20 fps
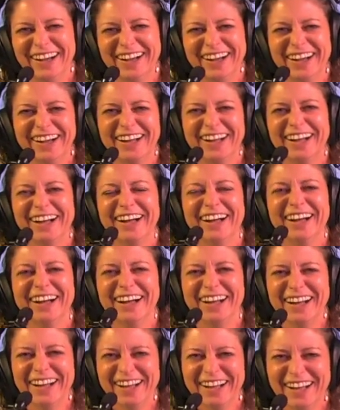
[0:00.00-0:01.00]

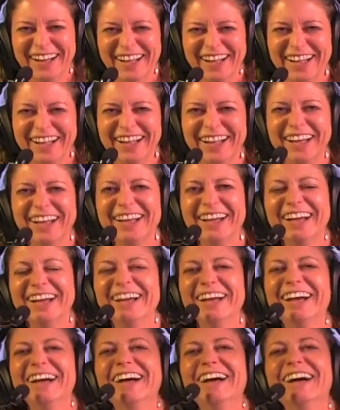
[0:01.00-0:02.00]

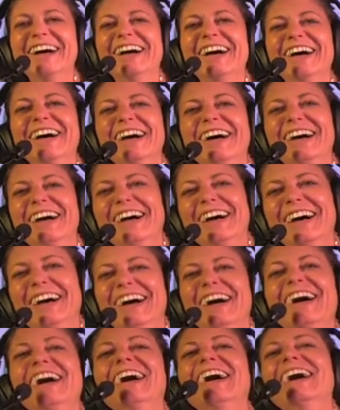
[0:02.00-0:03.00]

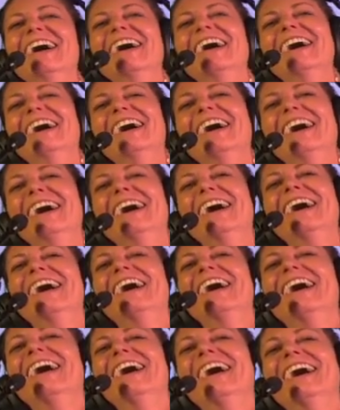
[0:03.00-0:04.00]

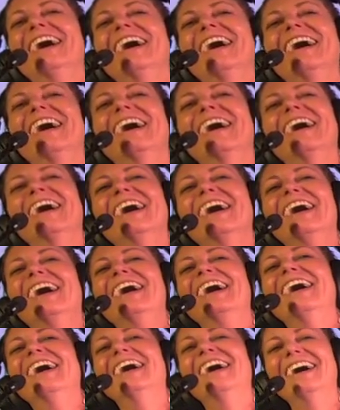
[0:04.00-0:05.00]

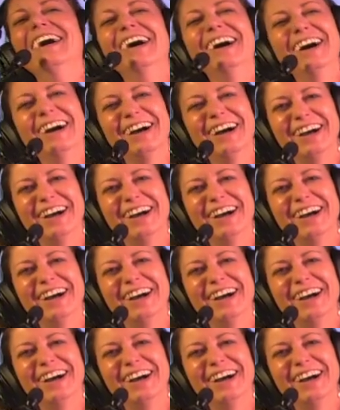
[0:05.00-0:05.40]
(silent)